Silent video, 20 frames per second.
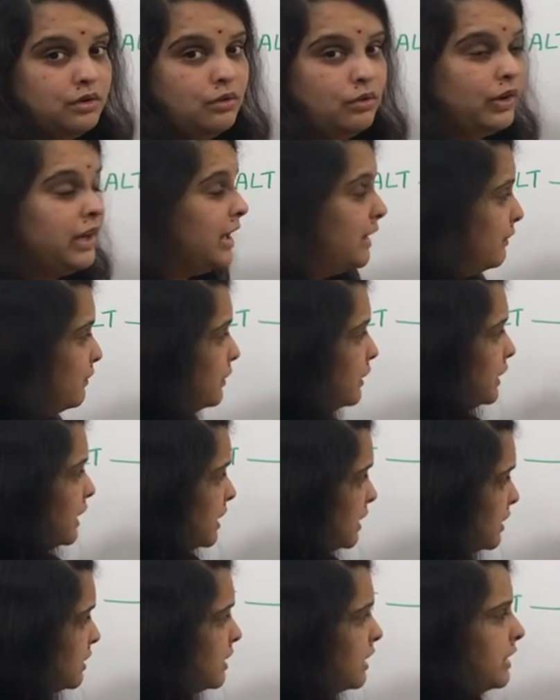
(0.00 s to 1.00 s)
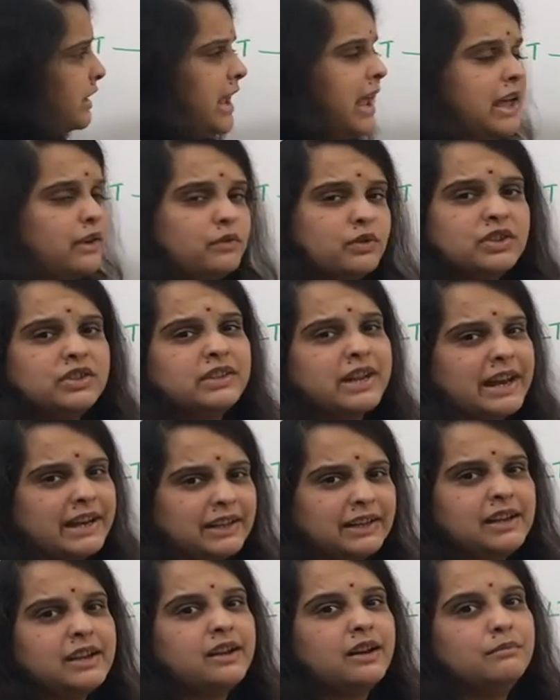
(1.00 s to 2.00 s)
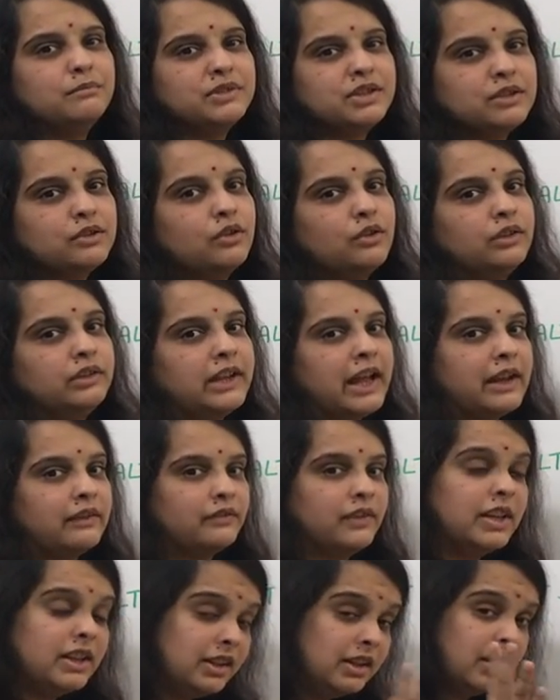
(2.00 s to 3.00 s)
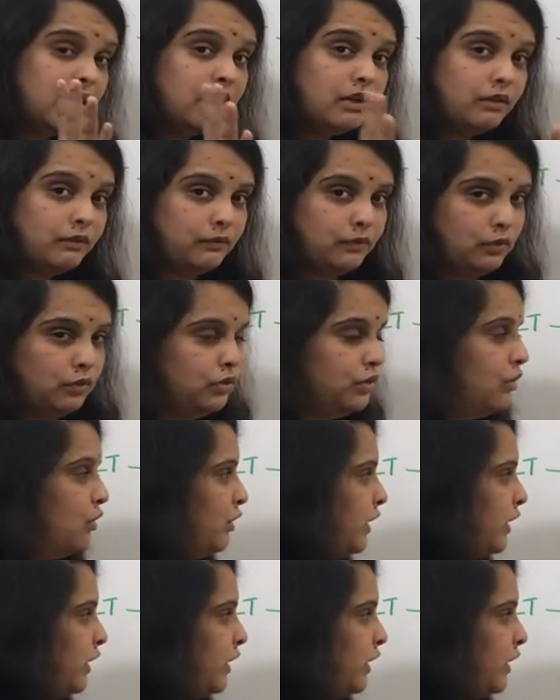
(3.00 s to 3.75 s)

Okay, this is the layer which directly comes in contact with food.